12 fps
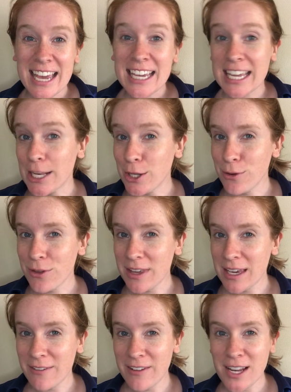Can you
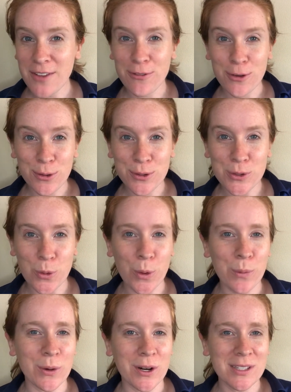think of any foods
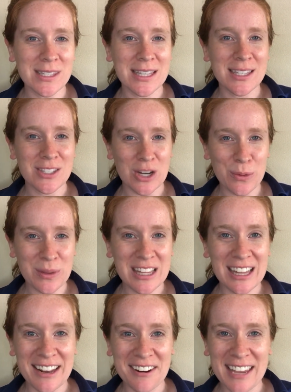or words that start with
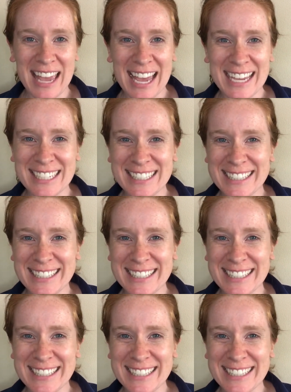the letter K?